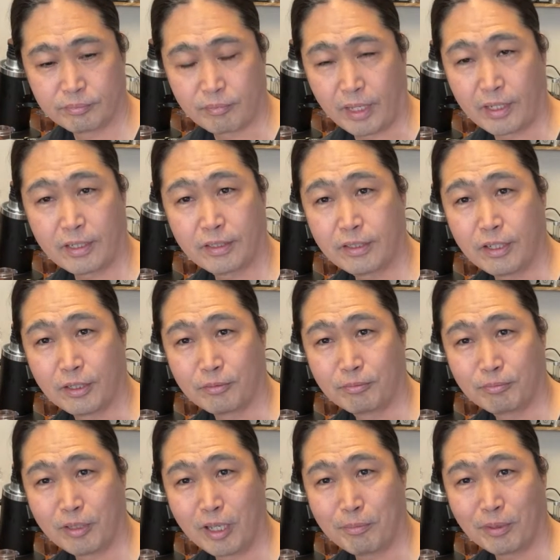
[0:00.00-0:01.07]
I don't know.
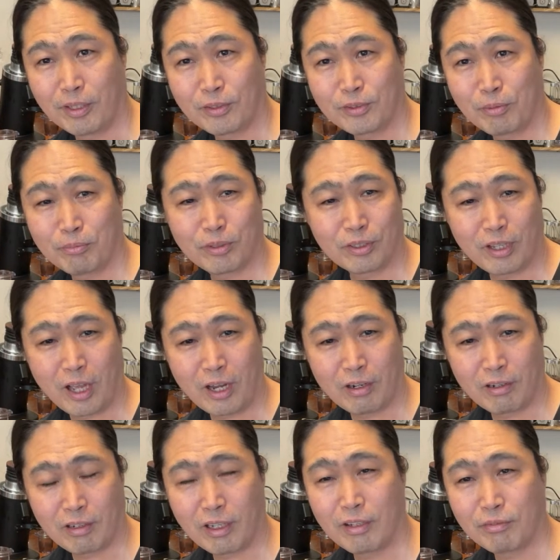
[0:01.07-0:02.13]
I mean, that's something I
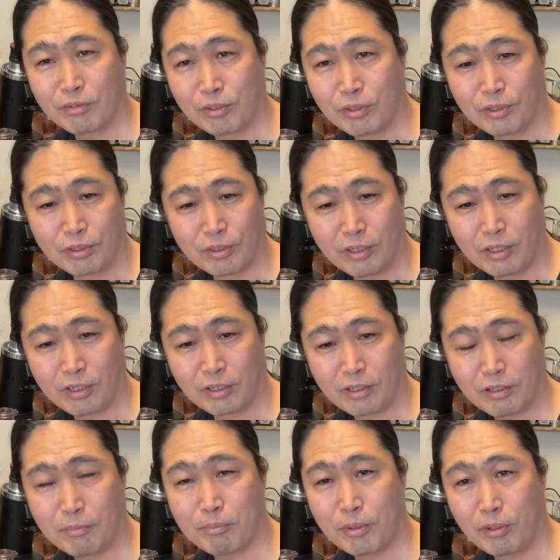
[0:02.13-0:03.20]
love to uh,
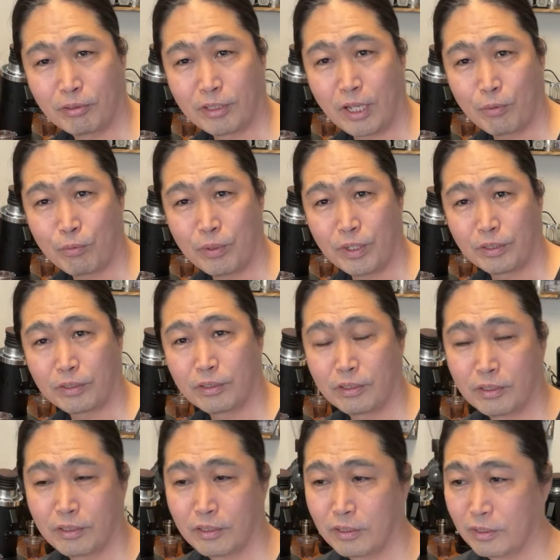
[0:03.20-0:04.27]
compare that with
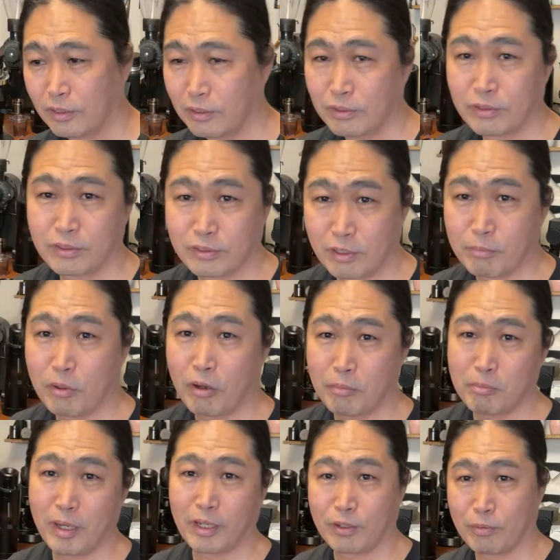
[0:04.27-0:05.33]
some of
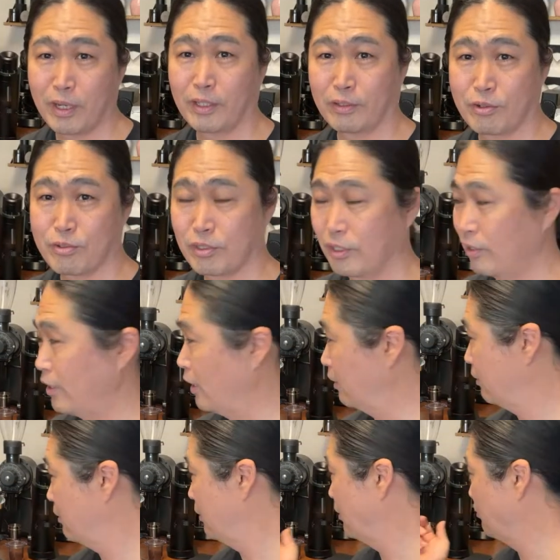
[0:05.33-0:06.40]
my grinders here
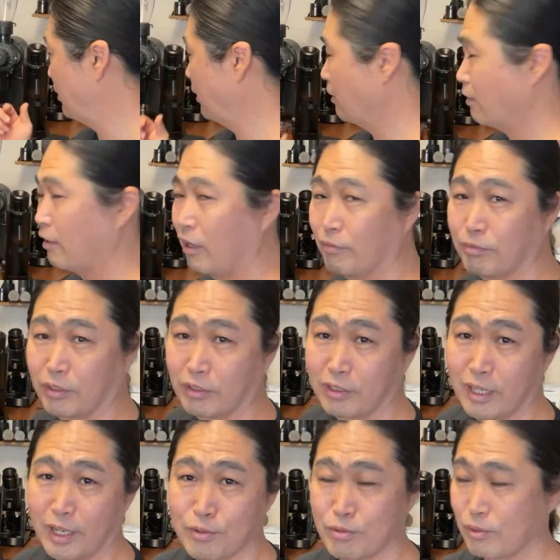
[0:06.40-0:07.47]
at the, my coffee
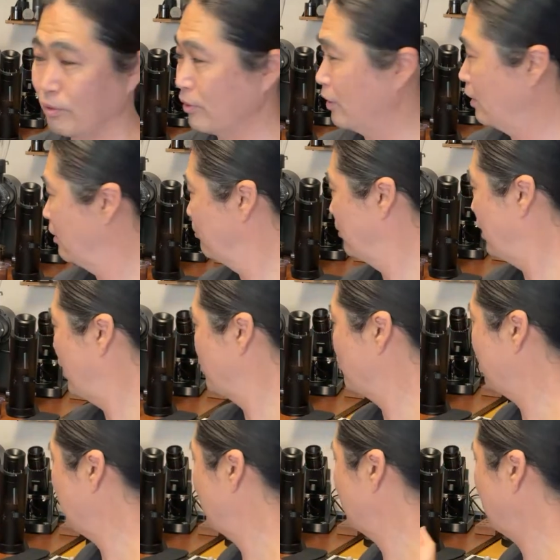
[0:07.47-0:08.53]
desk. Okay, I mean, as you
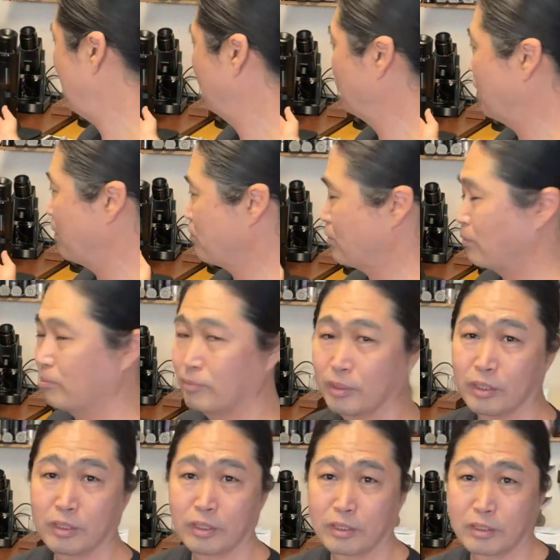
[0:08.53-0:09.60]
can see, I do have some
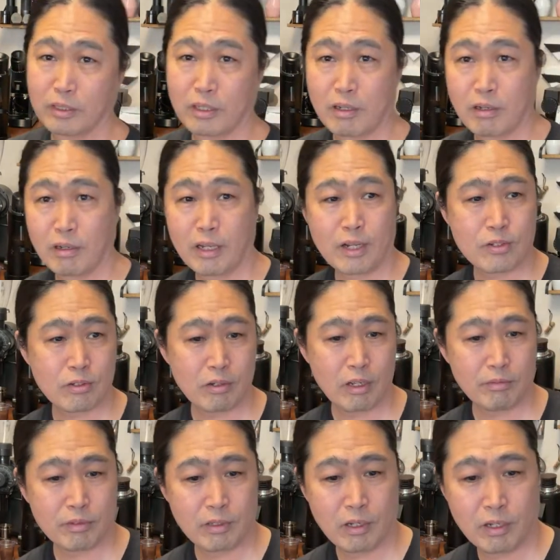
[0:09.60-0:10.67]
good collection
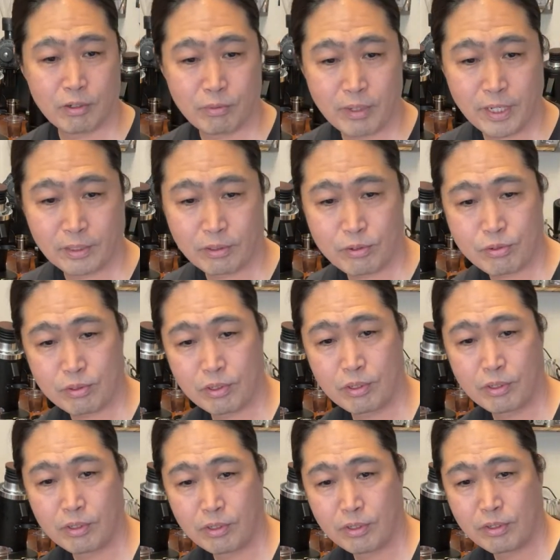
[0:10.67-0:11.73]
of uh, grinders,
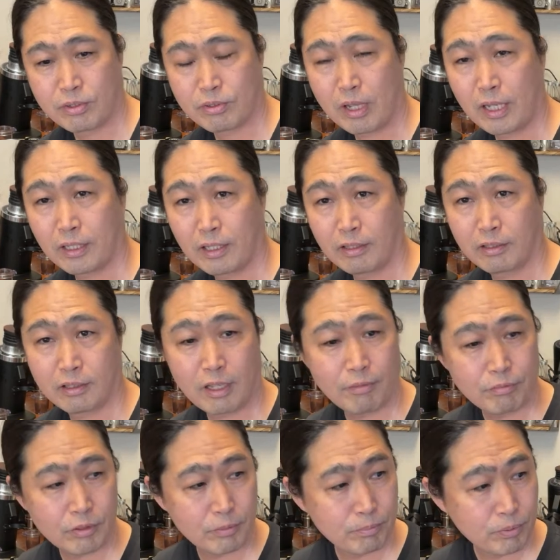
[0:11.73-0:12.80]
so I can
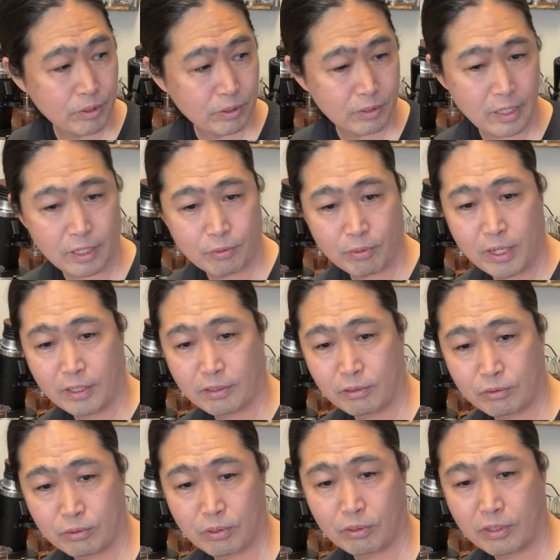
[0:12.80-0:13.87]
definitely put that grinder
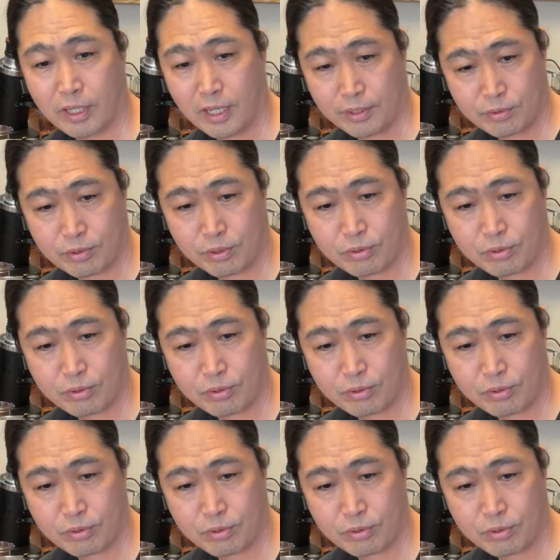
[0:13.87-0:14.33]
to the test.